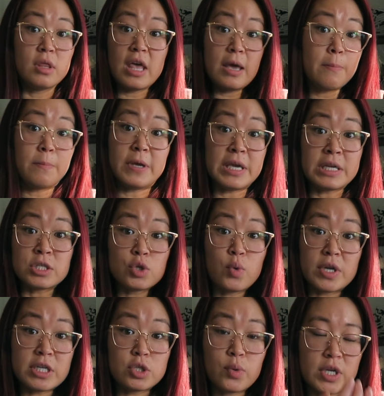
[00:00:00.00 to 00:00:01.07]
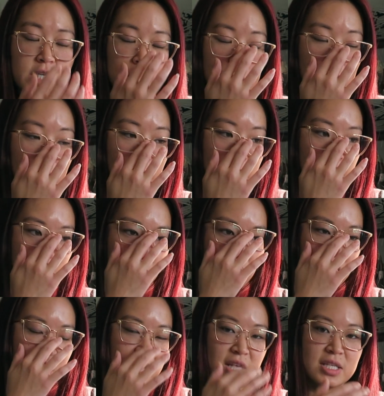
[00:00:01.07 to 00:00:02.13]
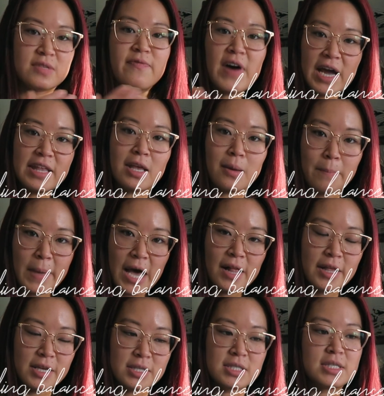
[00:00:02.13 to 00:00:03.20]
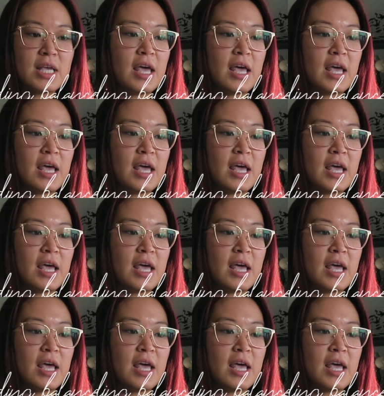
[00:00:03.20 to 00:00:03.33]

it being 2022 is finding balance.